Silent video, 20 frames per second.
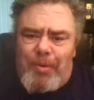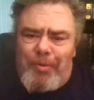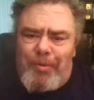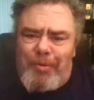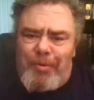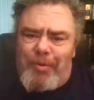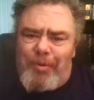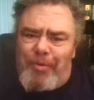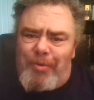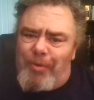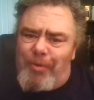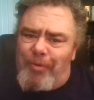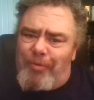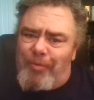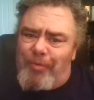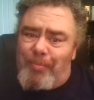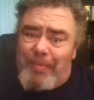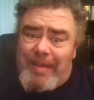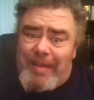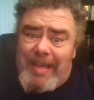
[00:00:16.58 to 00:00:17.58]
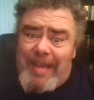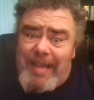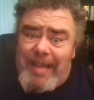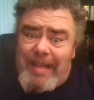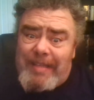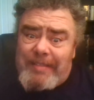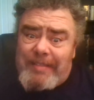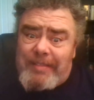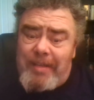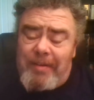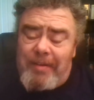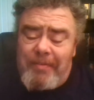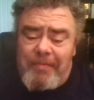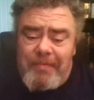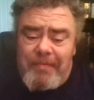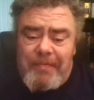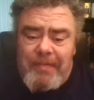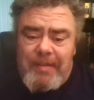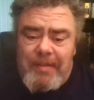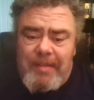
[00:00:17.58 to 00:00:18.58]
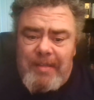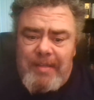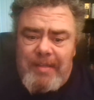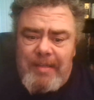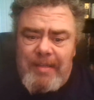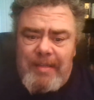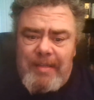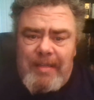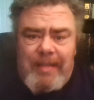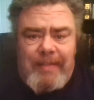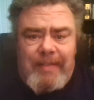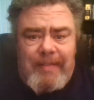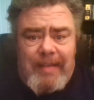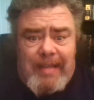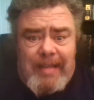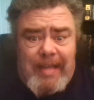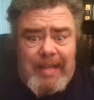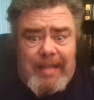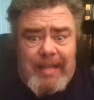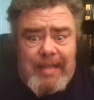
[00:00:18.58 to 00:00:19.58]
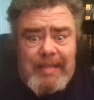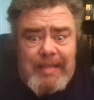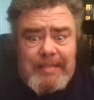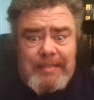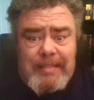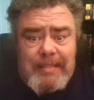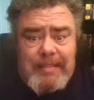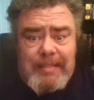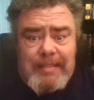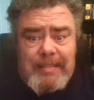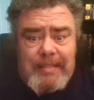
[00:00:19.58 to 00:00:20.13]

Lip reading: to do some geek stuff in the Geek Easy.